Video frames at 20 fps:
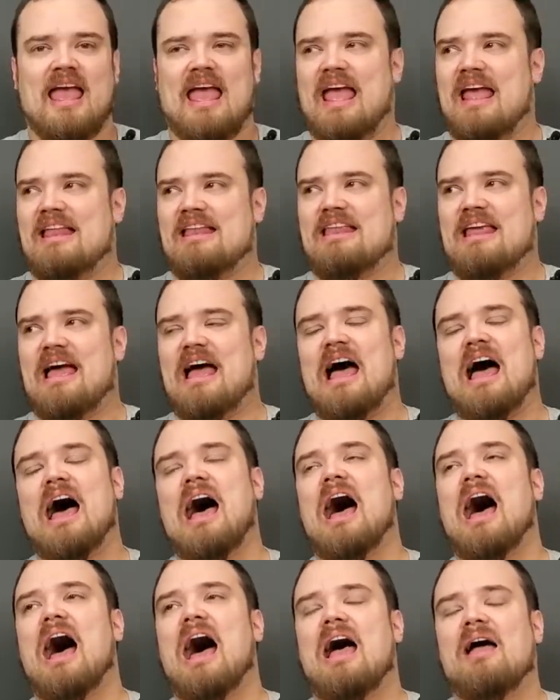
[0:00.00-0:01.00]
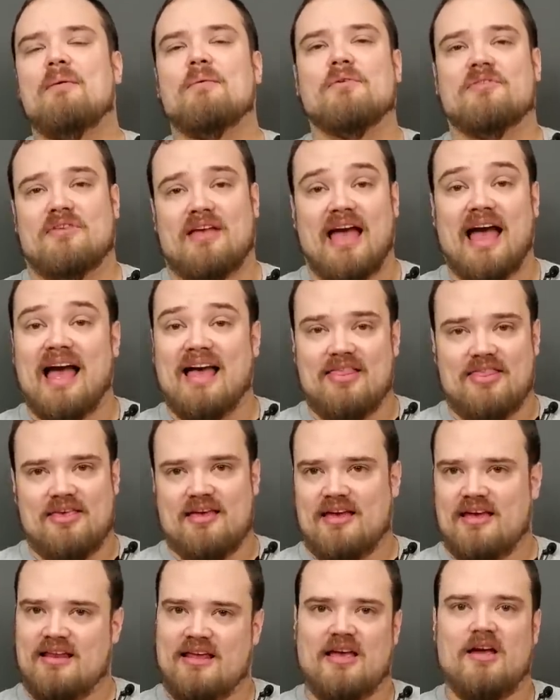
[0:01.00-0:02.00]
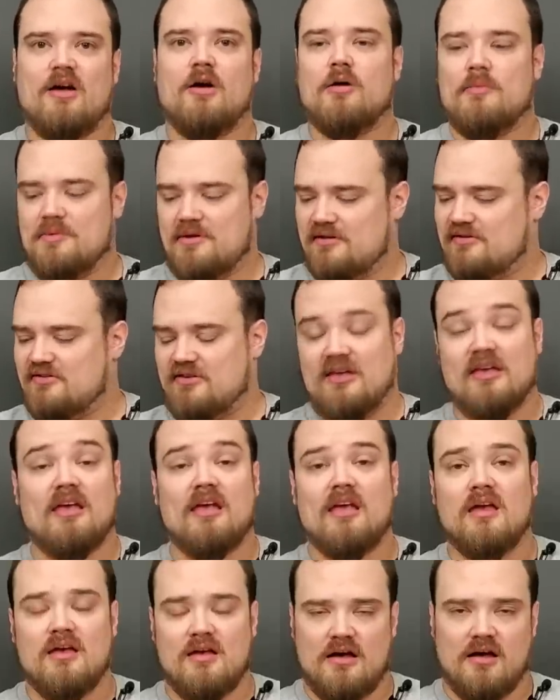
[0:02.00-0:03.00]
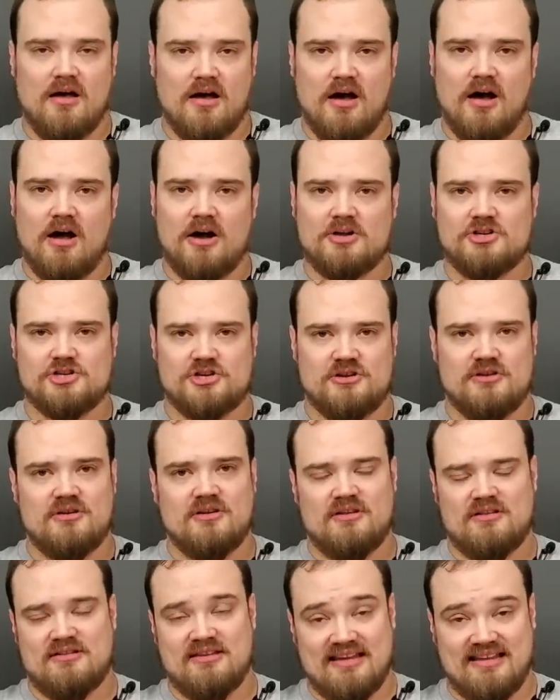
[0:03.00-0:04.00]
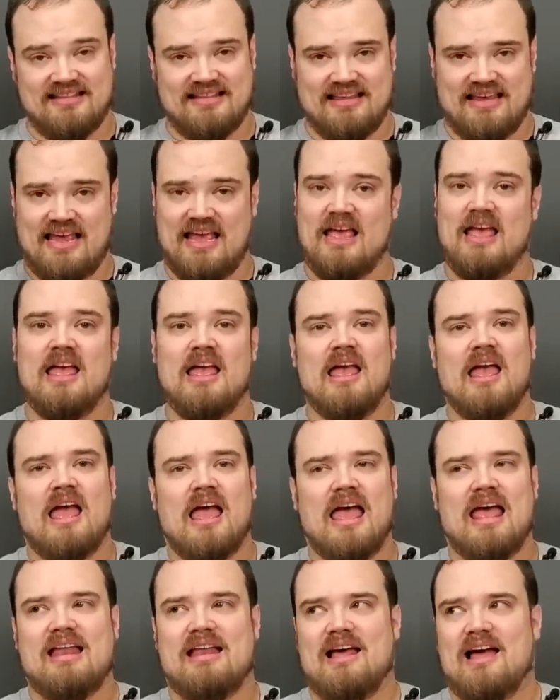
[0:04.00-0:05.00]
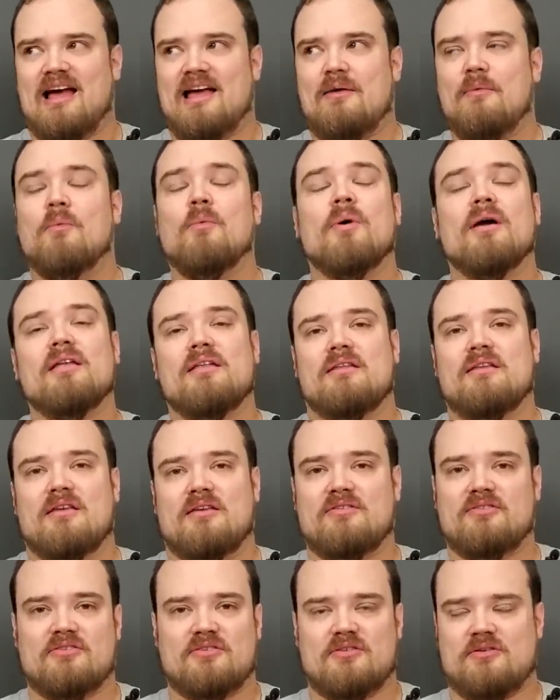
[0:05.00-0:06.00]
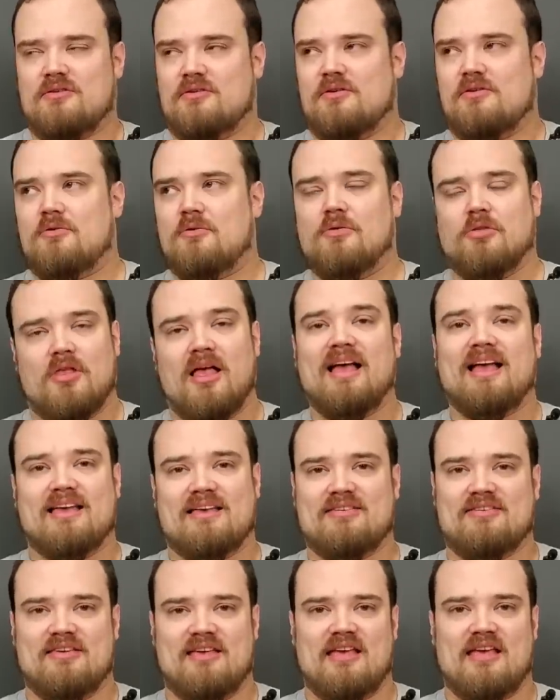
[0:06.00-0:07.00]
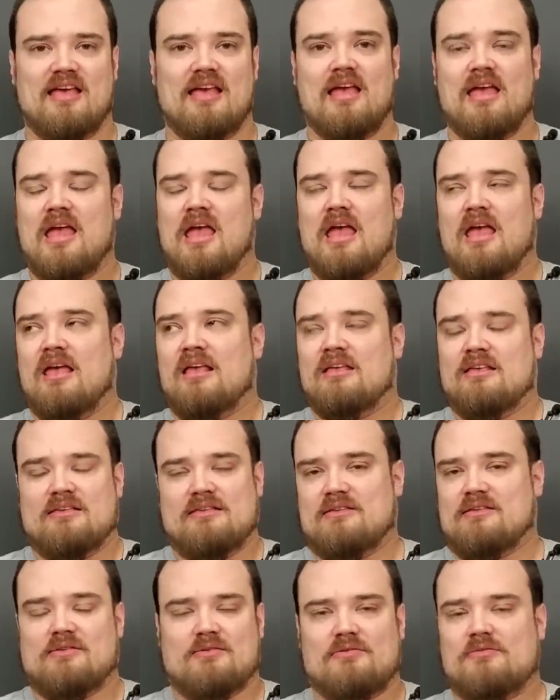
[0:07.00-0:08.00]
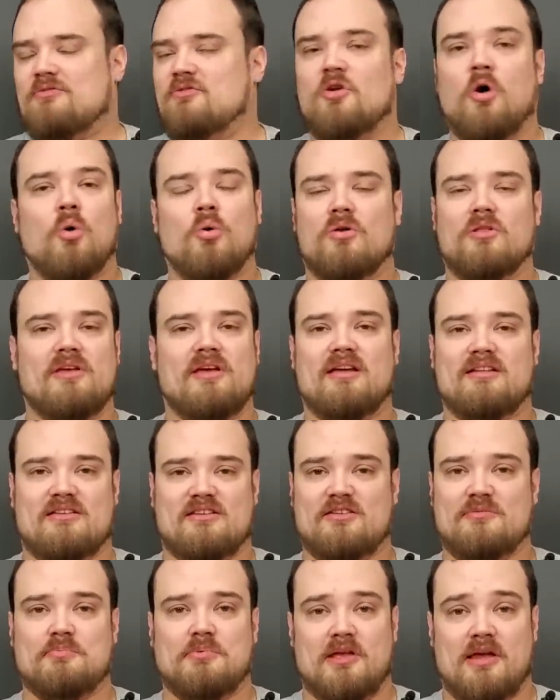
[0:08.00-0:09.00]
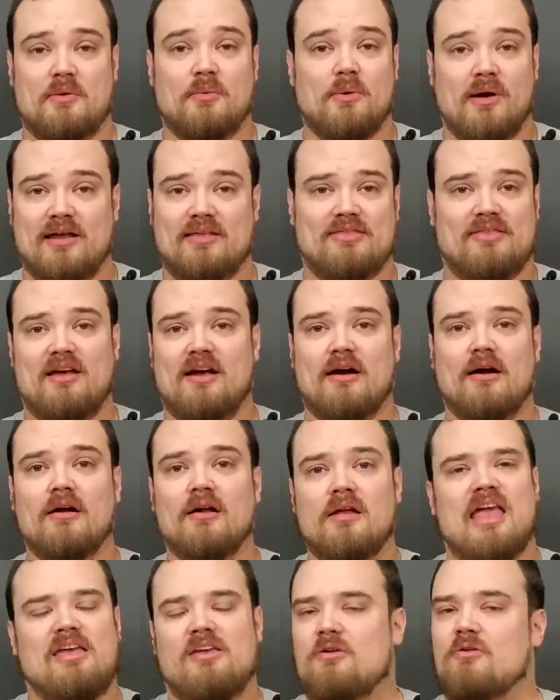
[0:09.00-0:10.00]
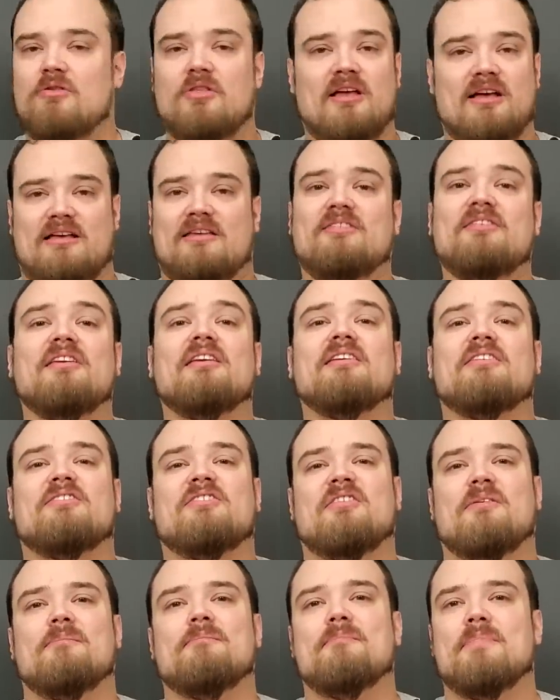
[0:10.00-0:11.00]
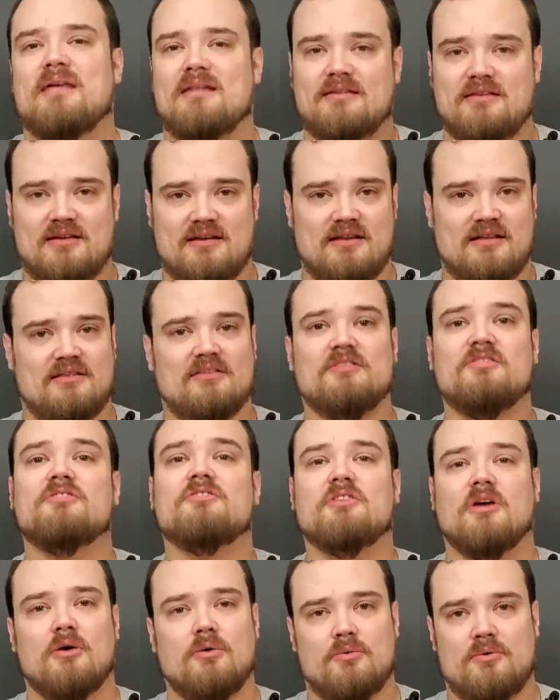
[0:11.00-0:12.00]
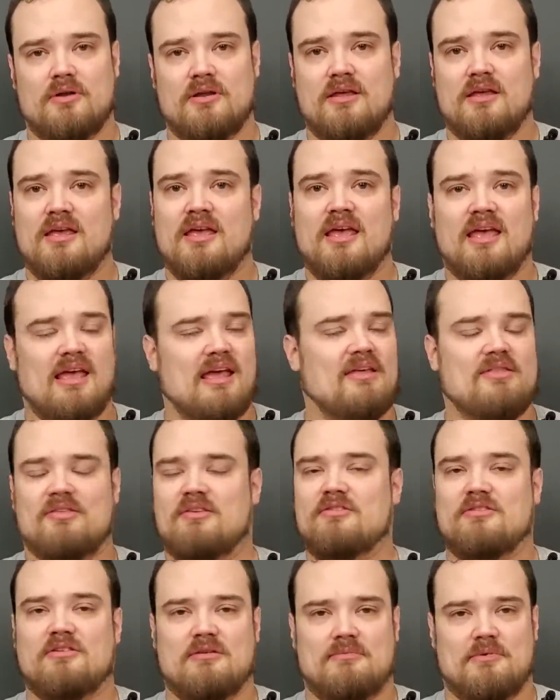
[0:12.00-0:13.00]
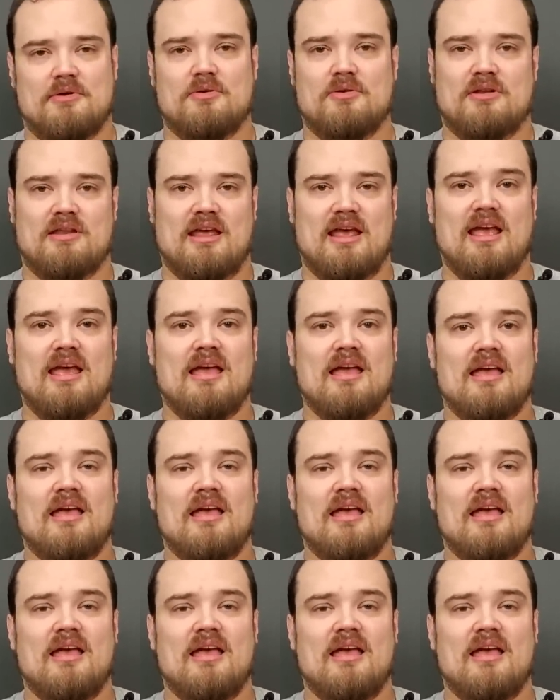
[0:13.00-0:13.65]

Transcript: and I was at the NARBC auction in Tinley, and I witnessed your legacy totally on display right there. Your legacy is cemented in stone in this community.